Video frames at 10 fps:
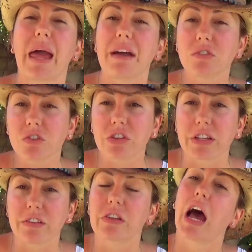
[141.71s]
Ever
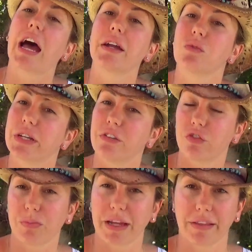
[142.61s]
since I
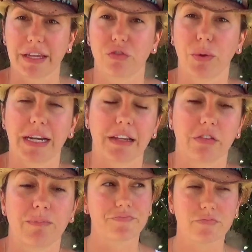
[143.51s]
reached my late 20s,